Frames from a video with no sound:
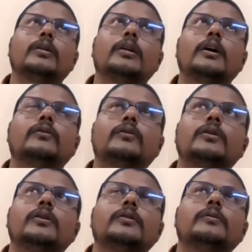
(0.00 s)
Last
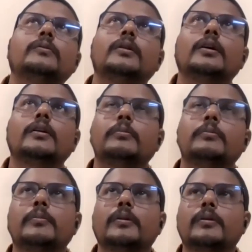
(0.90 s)
year, I
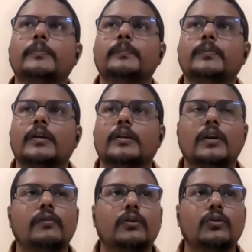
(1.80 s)
remember
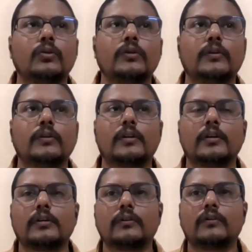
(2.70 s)
there were two
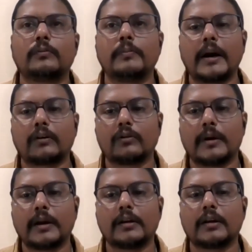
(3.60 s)
incidents back to
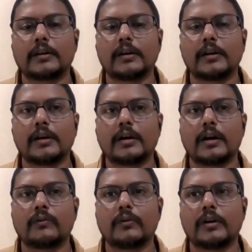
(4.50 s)
back in Katania
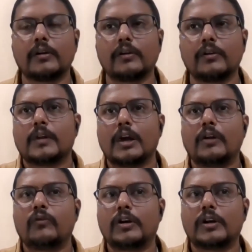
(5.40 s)
Ghat where
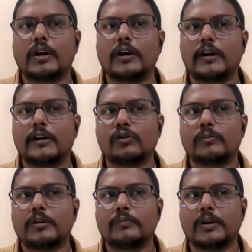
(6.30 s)
elephant killed a
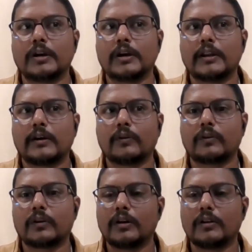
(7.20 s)
human being, and it was
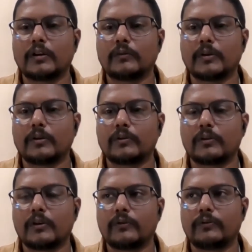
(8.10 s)
only just because
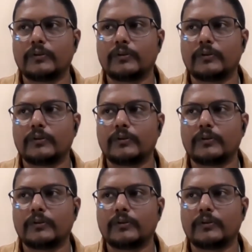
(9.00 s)
of